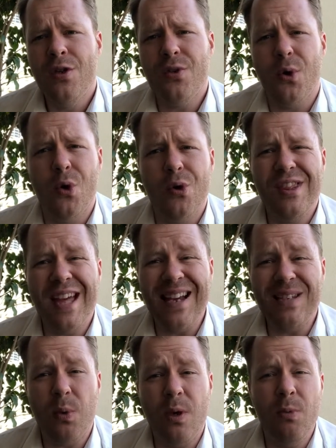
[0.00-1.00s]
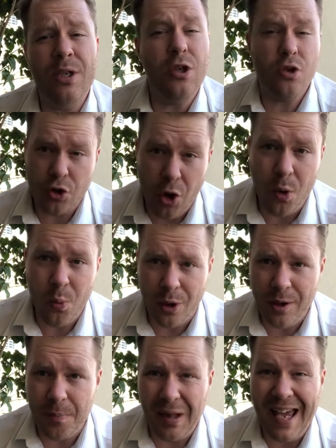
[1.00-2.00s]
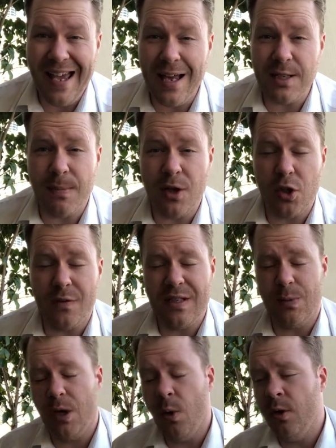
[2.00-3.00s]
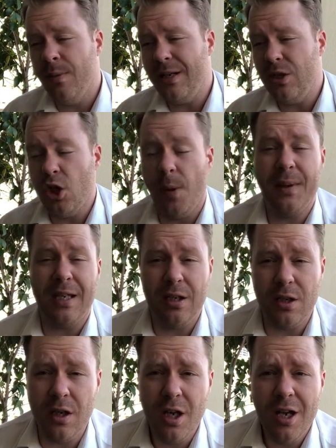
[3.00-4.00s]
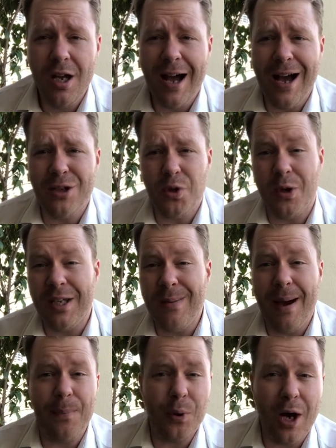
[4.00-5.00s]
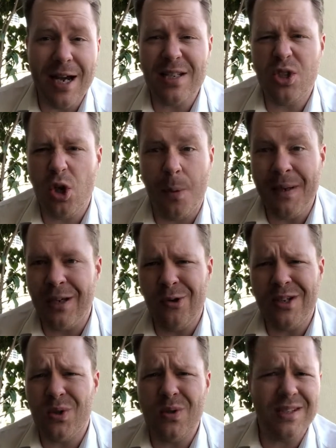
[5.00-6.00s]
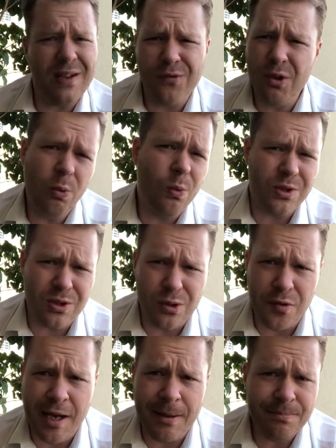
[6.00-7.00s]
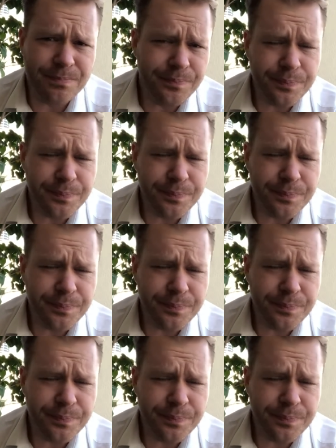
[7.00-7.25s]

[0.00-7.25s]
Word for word: So that's one where you don't want to play as much. Obviously, we don't want to be chopping and talking about price chopping and all that sort of stuff. No one wants to do that.